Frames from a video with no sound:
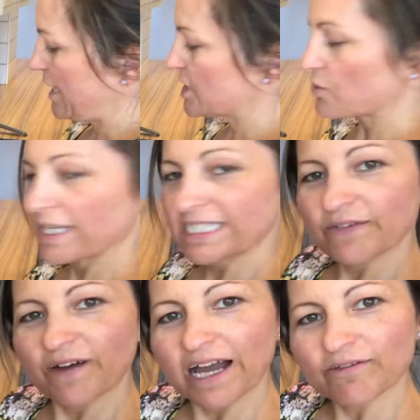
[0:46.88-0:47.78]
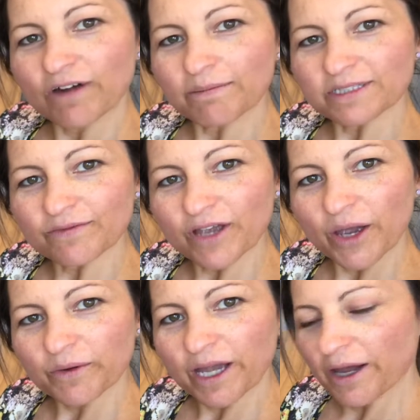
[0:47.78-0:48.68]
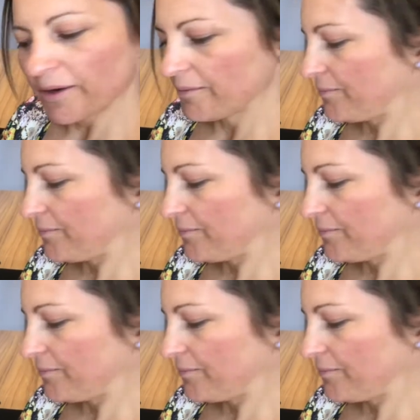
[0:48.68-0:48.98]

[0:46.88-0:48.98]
25 grams of cocoa,